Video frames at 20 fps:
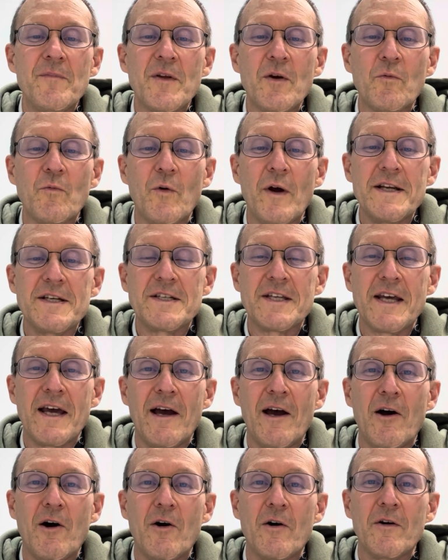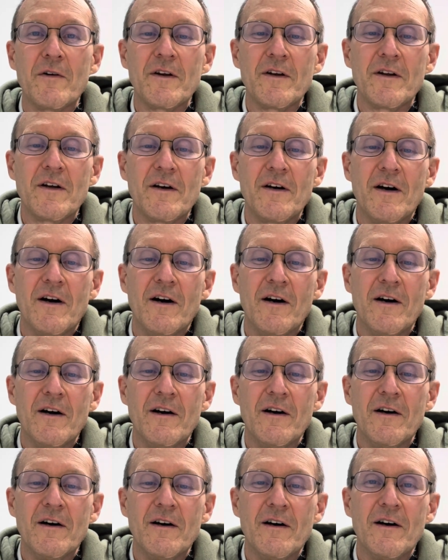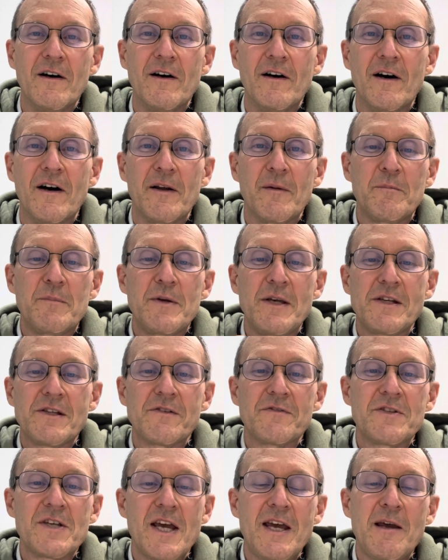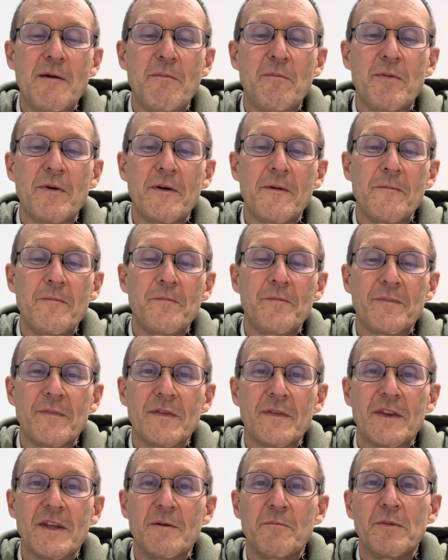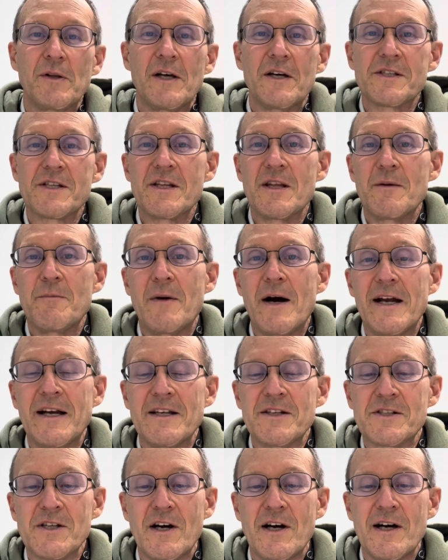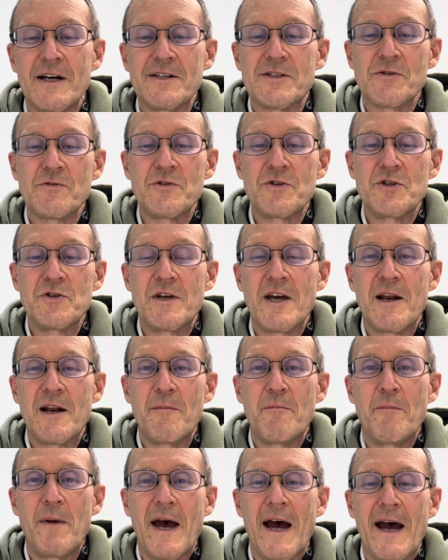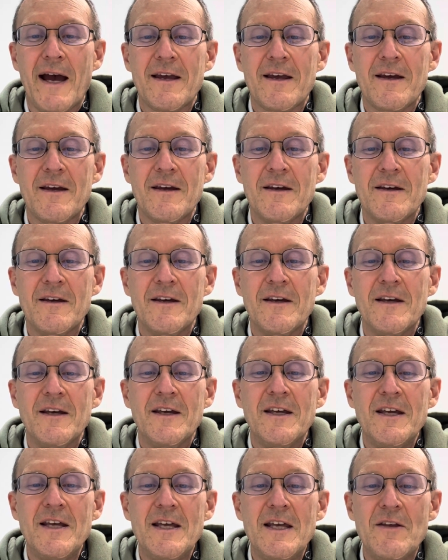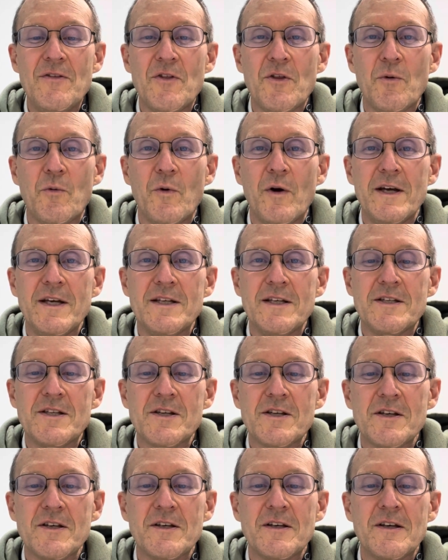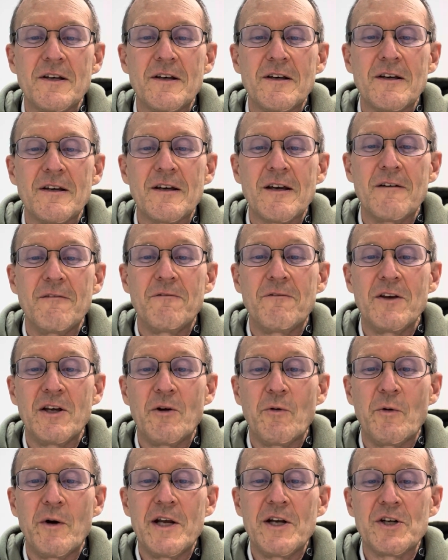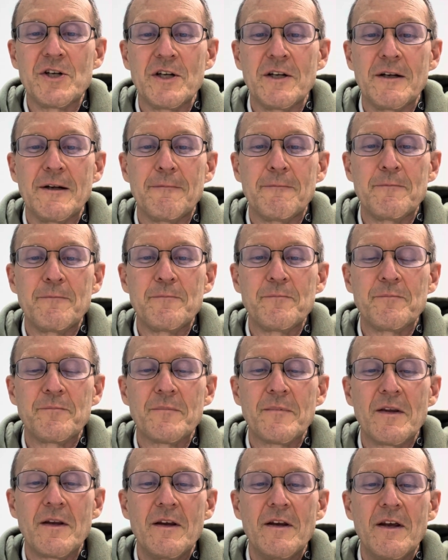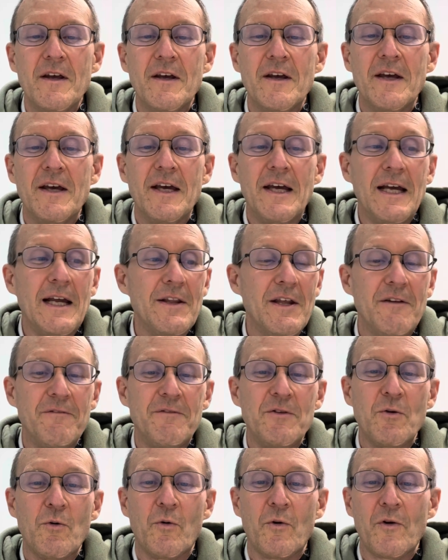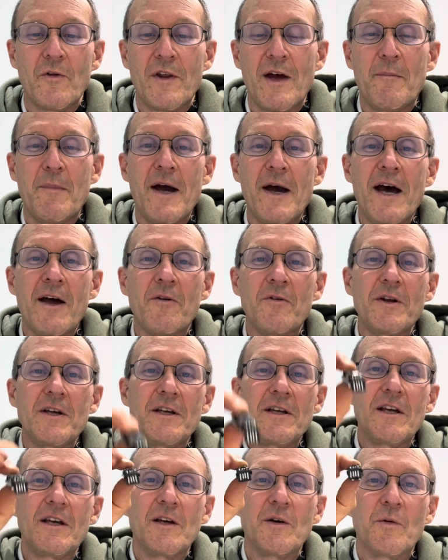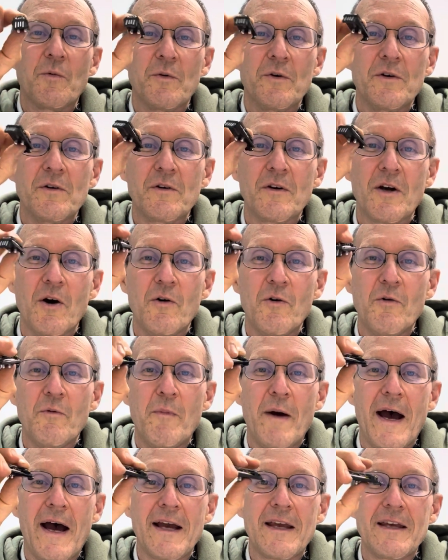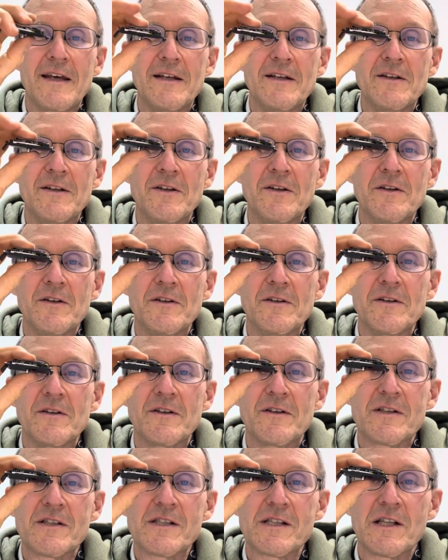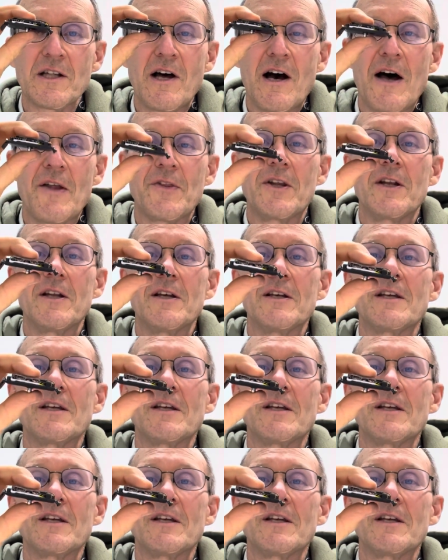write down on a piece of tape the plus and the minus side so that you get it back in the right configuration. And then if you order that battery, it will go back in the slot that it